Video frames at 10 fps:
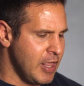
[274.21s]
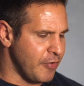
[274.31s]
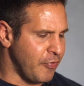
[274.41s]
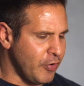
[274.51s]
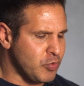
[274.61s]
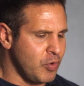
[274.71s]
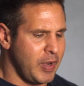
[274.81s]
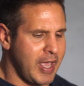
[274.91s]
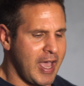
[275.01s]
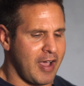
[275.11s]
The first one
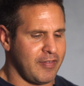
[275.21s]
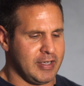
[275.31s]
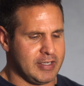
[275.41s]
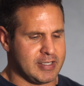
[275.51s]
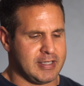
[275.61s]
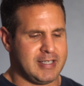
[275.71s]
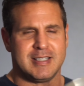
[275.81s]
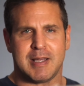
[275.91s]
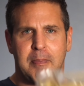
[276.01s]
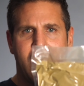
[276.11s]
we have is, this
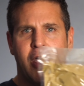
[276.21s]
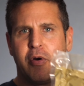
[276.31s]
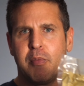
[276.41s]
is a powder.